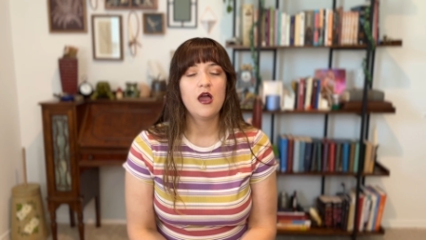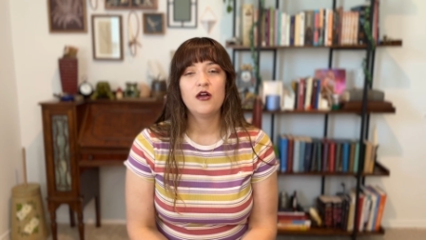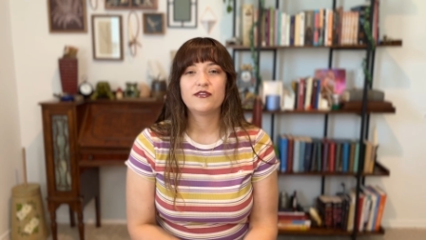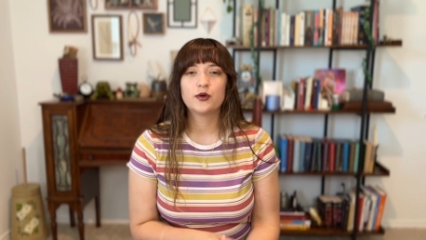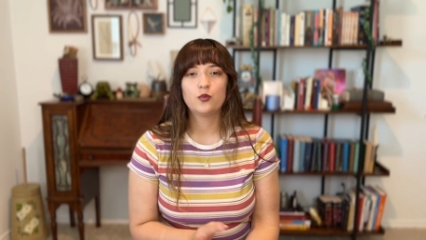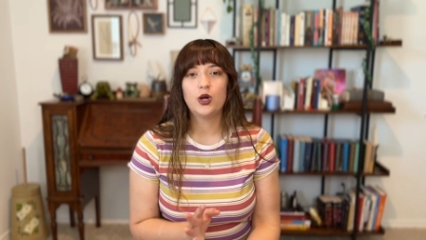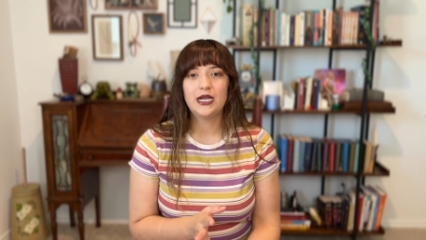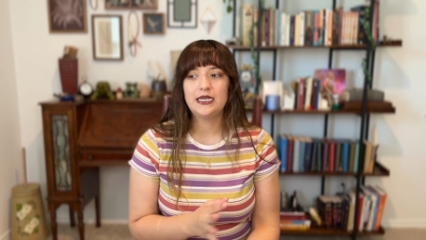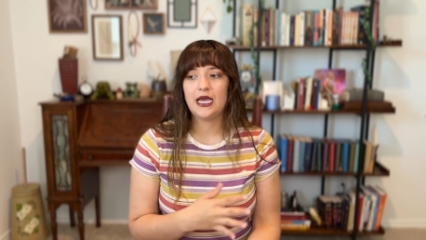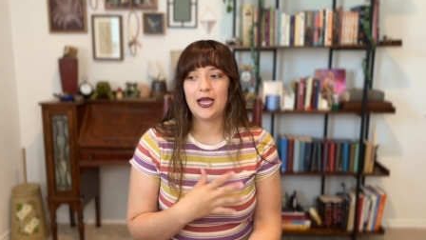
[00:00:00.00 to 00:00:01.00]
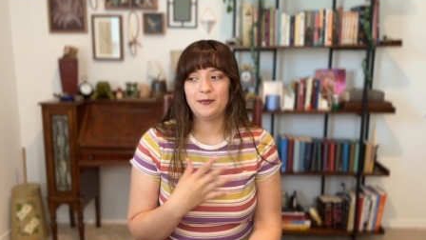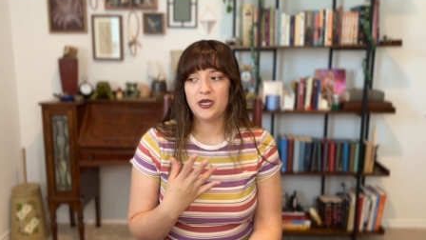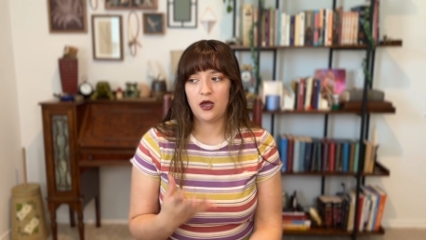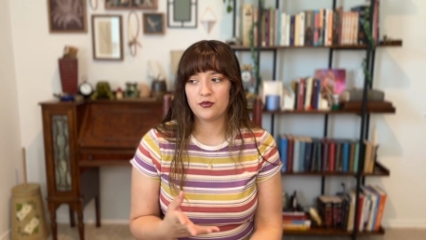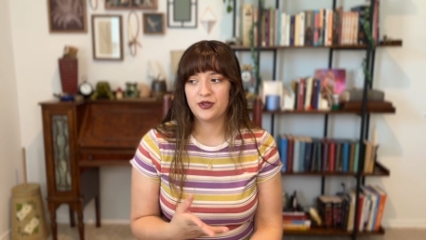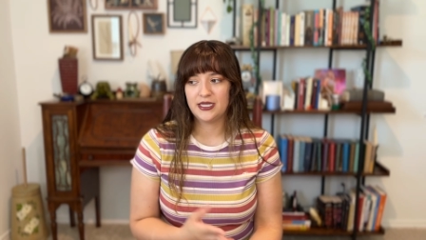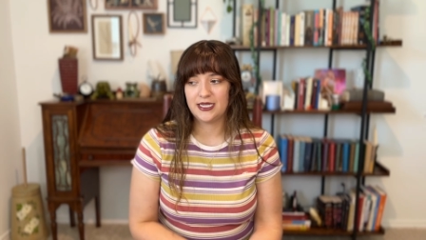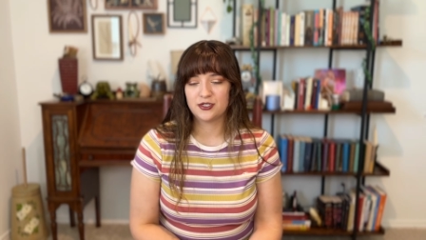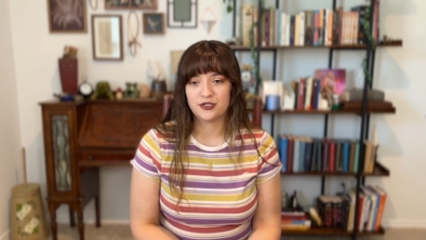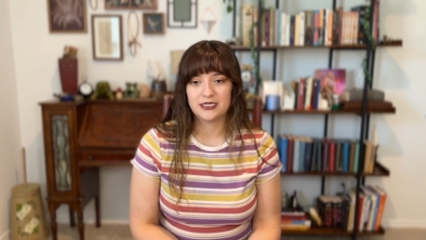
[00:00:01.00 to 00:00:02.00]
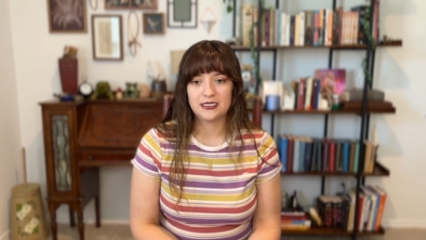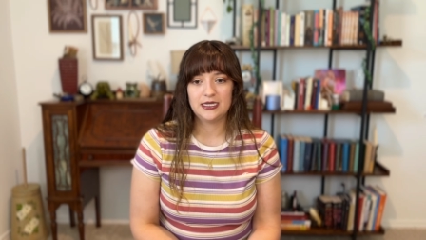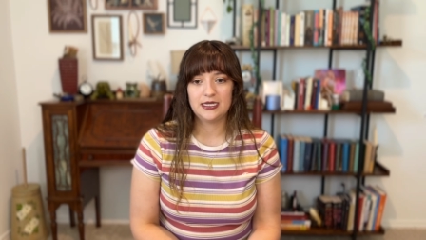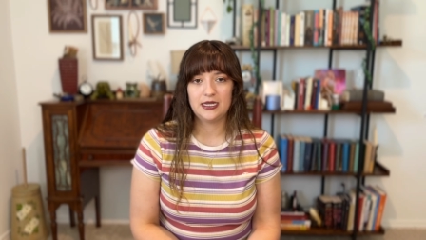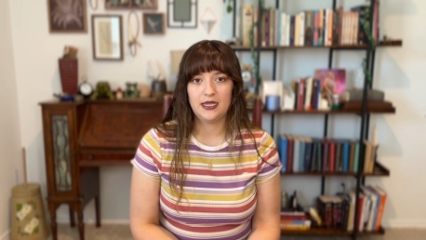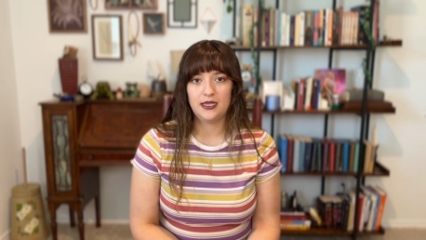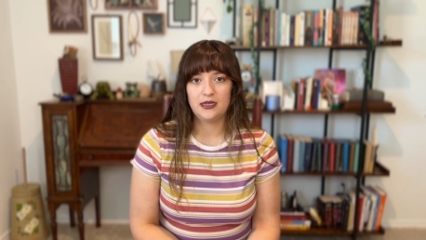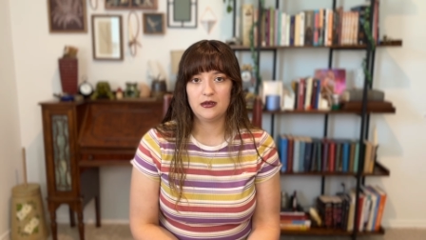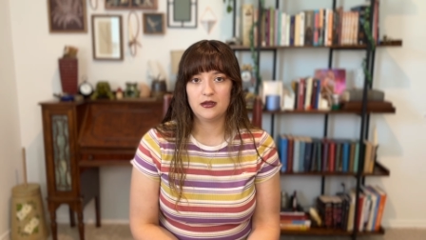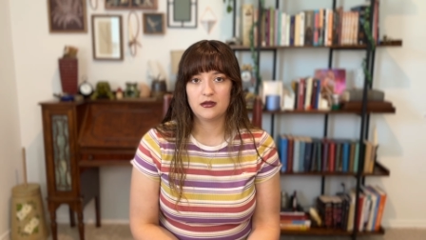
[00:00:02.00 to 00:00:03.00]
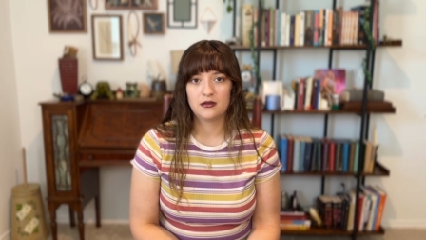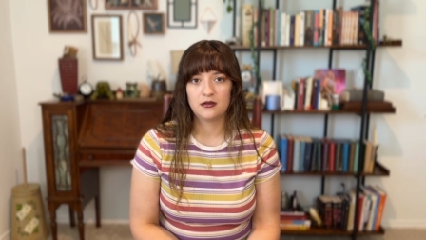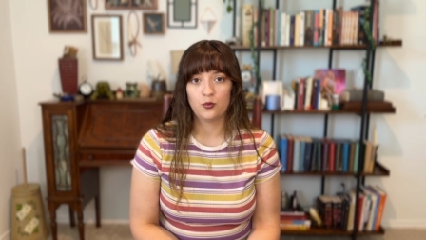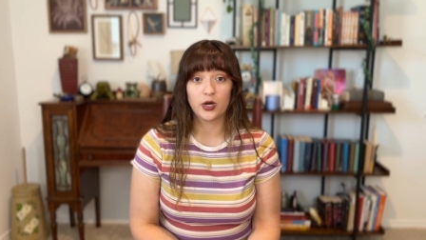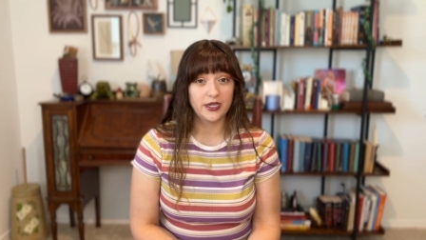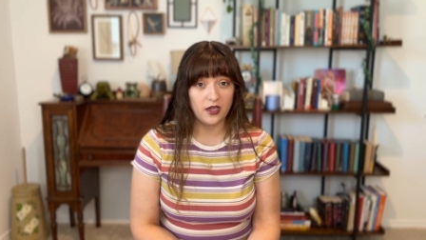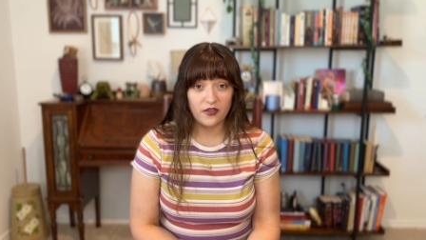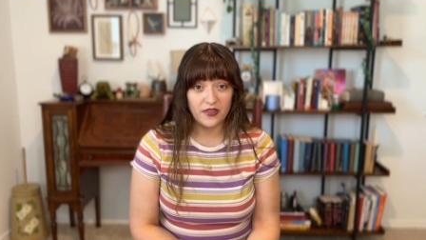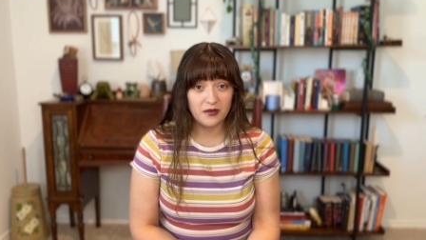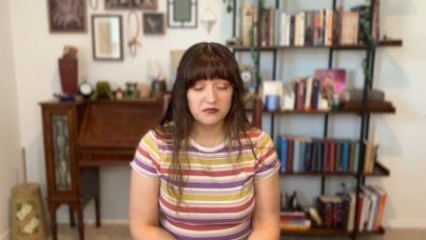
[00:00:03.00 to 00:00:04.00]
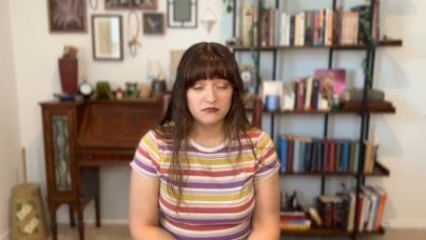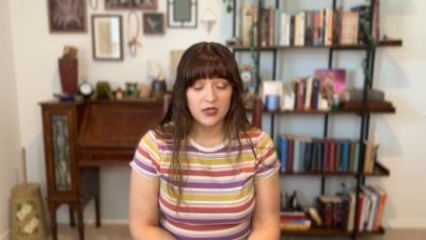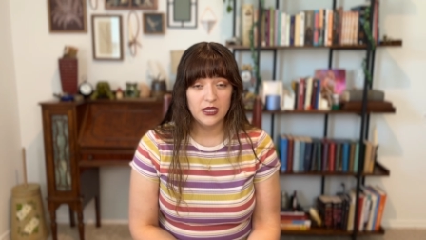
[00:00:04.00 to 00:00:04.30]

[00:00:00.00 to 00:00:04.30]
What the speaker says: For one, I'm not really interested in working on them.